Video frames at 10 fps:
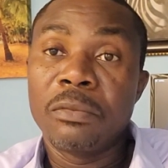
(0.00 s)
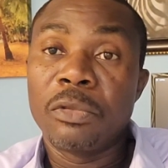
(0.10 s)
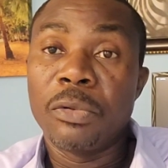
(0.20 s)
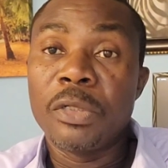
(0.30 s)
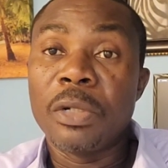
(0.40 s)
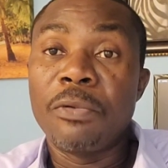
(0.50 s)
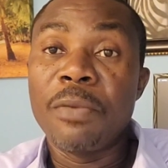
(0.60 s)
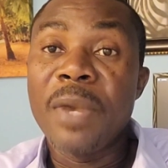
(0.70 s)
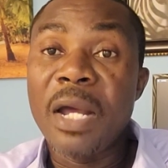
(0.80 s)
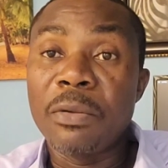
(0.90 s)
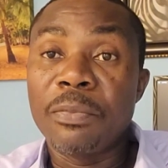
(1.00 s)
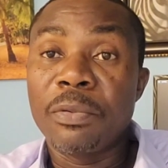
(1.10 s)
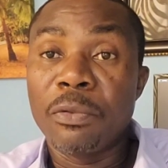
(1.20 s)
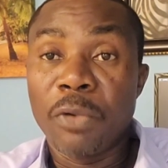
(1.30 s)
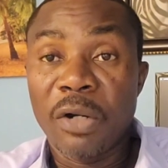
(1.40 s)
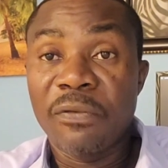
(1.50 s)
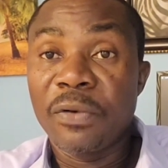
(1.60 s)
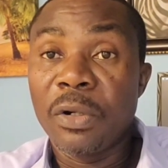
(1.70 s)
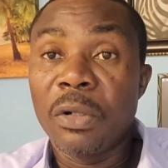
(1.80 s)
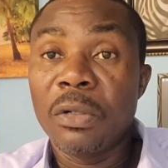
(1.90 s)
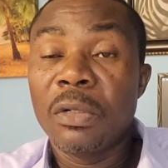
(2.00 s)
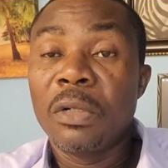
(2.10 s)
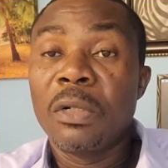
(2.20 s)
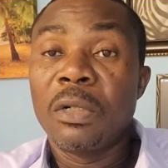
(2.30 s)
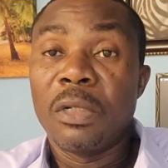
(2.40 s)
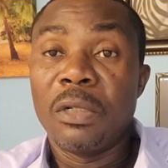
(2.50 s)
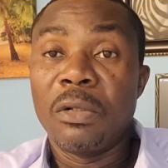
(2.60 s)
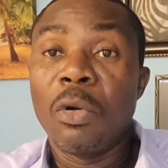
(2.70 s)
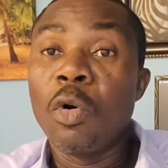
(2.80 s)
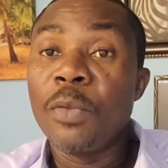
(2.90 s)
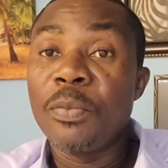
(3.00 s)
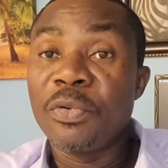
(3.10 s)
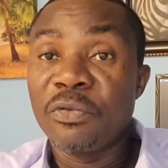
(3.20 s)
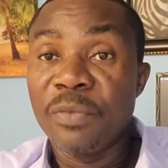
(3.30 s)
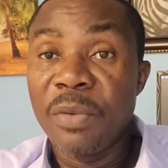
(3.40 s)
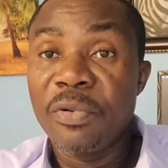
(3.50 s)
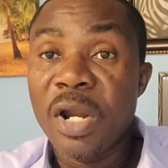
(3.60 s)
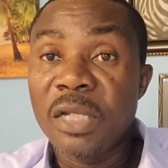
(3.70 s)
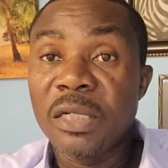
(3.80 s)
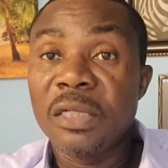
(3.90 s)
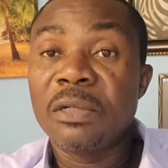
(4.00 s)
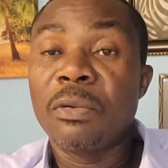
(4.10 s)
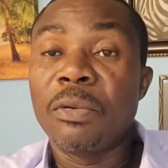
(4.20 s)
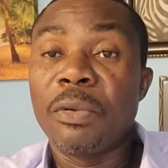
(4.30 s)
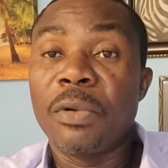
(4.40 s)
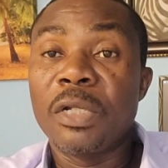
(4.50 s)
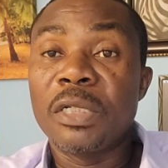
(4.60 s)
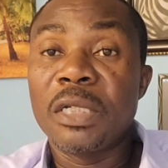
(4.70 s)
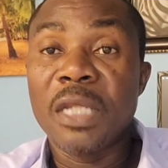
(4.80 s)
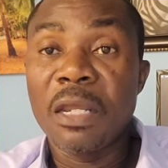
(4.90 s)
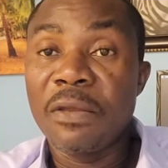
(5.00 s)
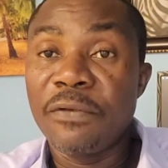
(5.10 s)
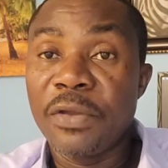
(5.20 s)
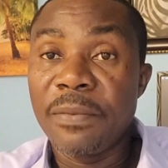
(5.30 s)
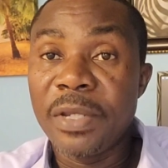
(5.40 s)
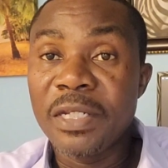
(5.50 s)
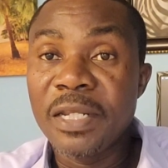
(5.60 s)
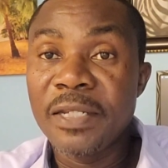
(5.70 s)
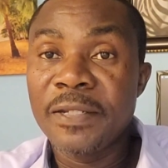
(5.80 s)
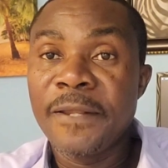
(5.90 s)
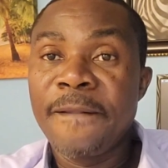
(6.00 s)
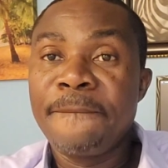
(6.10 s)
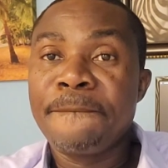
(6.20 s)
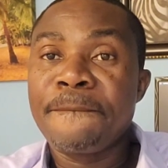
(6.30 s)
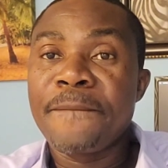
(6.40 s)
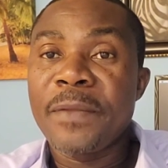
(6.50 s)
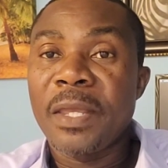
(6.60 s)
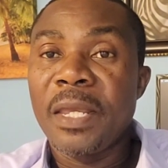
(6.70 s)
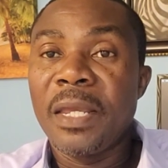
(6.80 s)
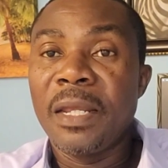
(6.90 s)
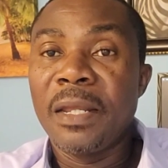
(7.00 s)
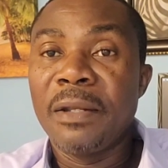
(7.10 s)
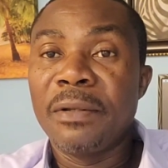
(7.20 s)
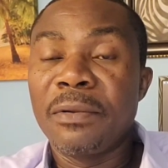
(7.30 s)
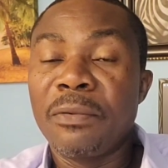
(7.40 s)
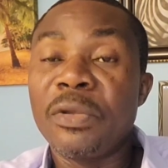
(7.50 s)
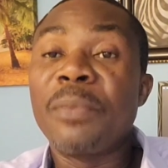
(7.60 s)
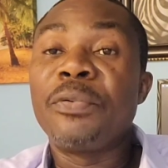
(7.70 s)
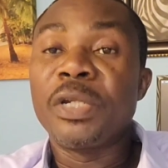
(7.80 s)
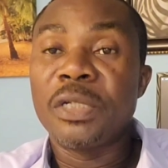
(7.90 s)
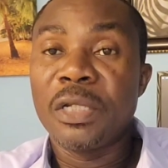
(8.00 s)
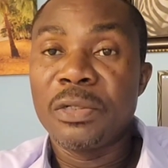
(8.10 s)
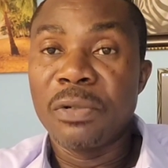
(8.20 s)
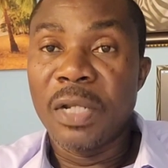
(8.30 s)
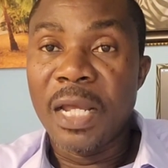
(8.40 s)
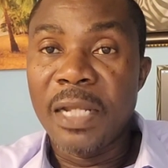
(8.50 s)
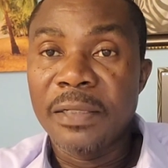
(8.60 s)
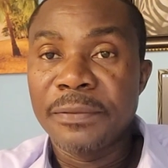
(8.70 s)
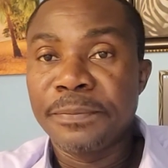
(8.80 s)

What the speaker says: doing some remodel work for, home improvement projects, we want to say thank you business, and we appreciate you a lot.